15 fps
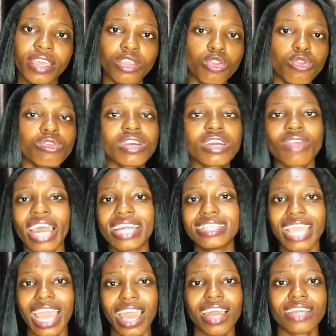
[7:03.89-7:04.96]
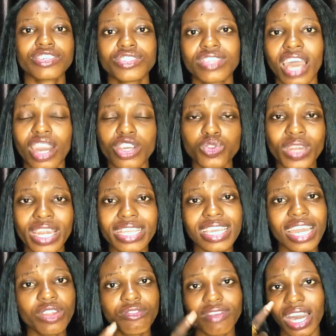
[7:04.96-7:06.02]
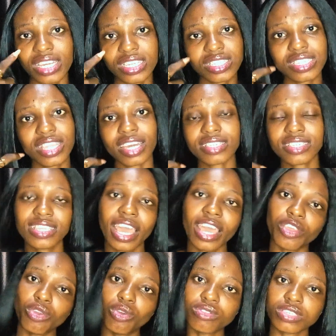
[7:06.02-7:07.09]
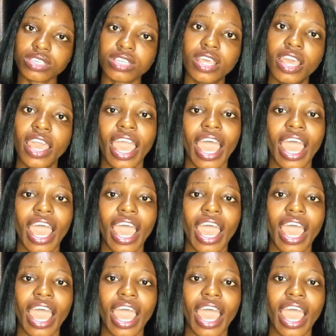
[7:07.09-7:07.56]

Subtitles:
Look at the hashtags. What are the kind of hashtags they are using?